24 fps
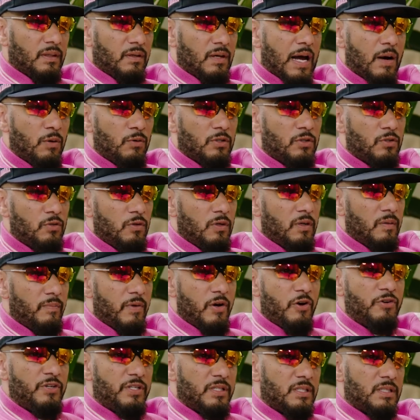I was doing
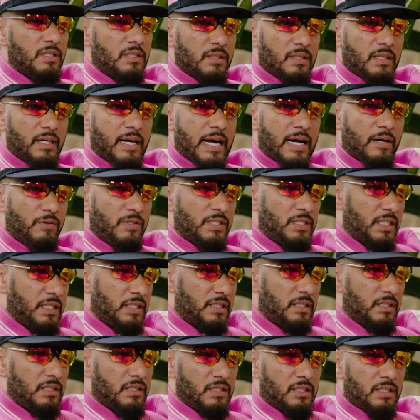mergers and
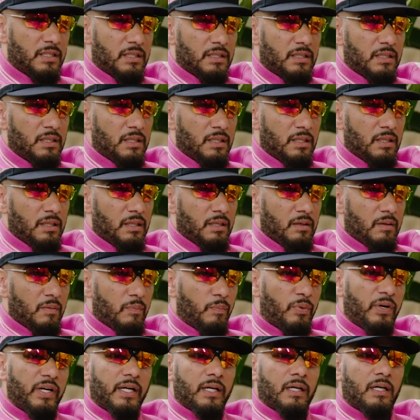acquisitions and
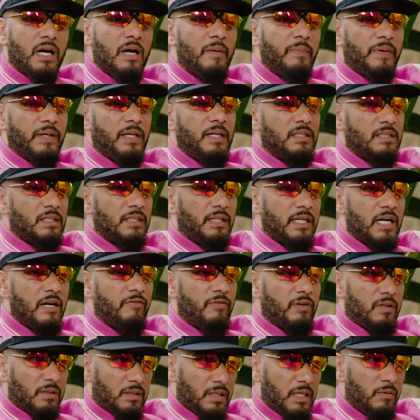bringing companies
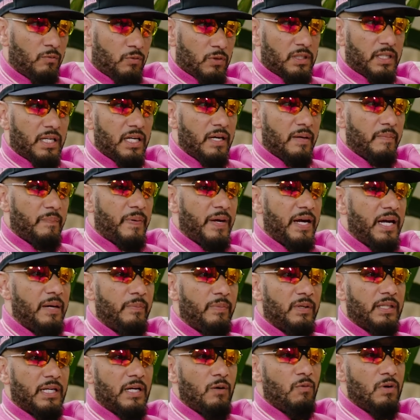together and, and was getting paid,
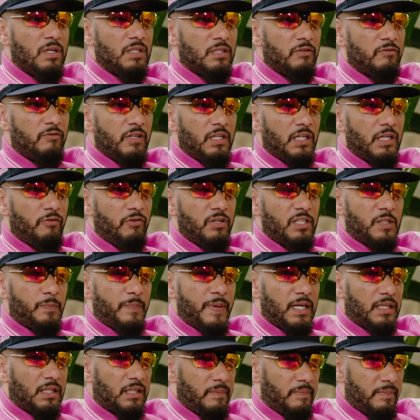but they wasn't really
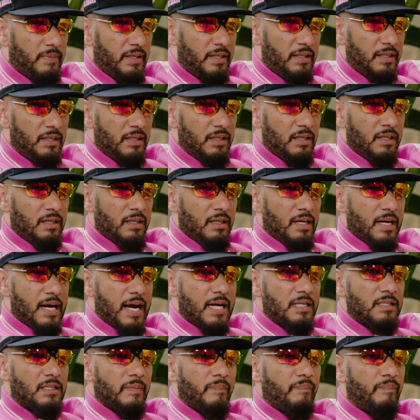respecting me
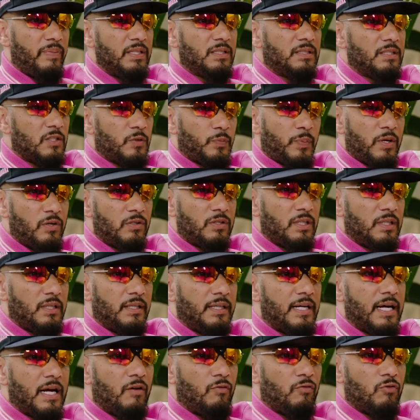as a business person
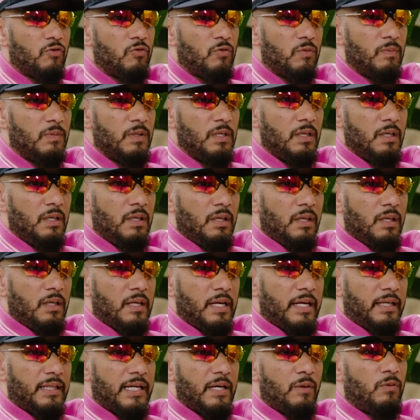in that room.
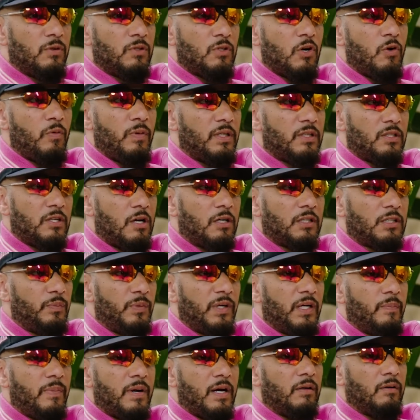Like, they was always talking to
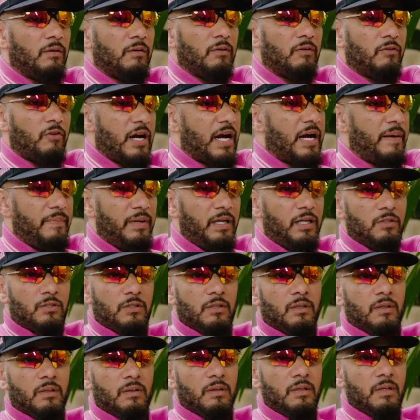me about Grammys
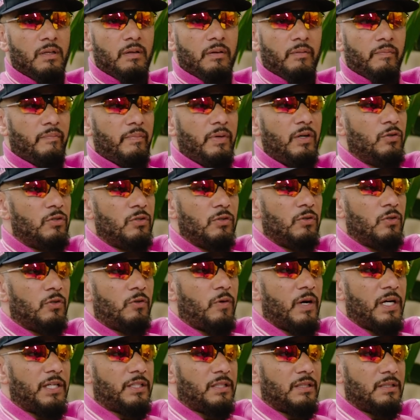or musical
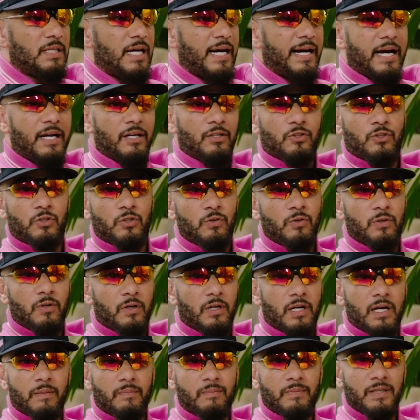questions. I got a suit
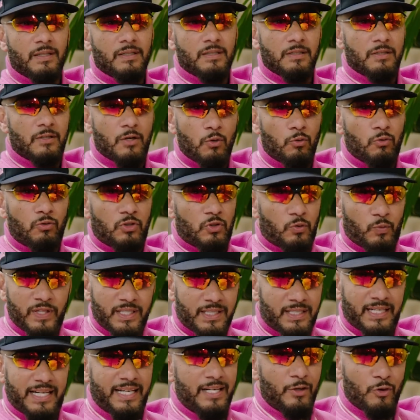on. I'm, there's no
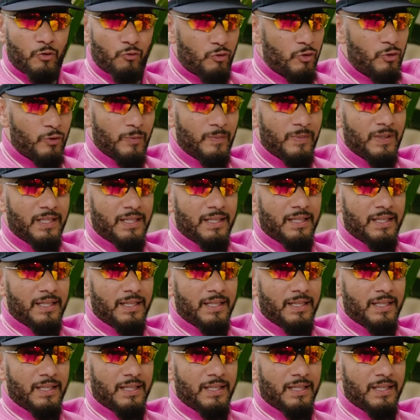Swiss in the room.